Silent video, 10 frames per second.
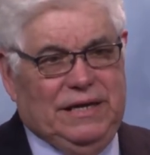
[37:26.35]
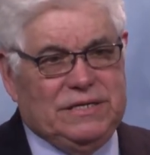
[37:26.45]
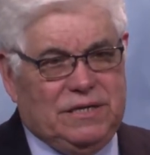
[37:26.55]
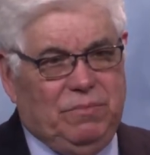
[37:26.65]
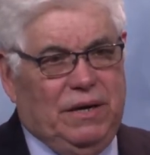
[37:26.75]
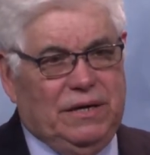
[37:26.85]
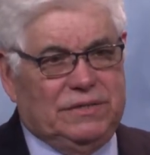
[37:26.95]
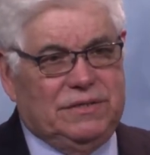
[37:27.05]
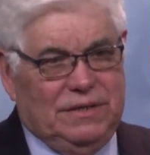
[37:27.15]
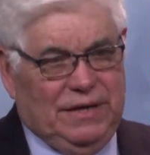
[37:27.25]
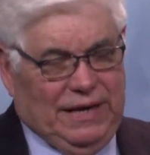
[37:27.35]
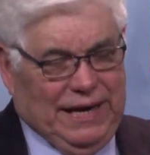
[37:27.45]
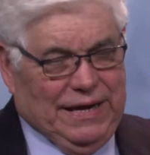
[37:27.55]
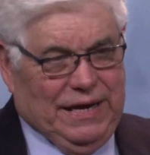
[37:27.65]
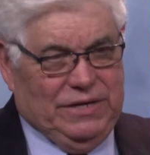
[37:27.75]
least among us
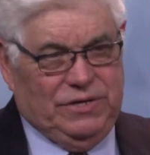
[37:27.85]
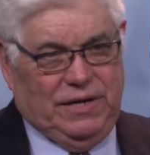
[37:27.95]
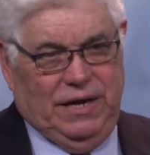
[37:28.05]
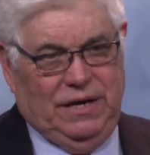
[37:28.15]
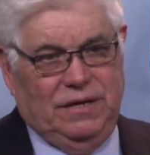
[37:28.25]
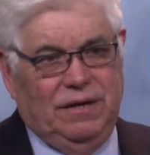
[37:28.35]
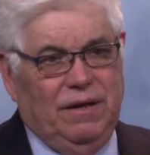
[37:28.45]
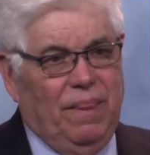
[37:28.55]
get educated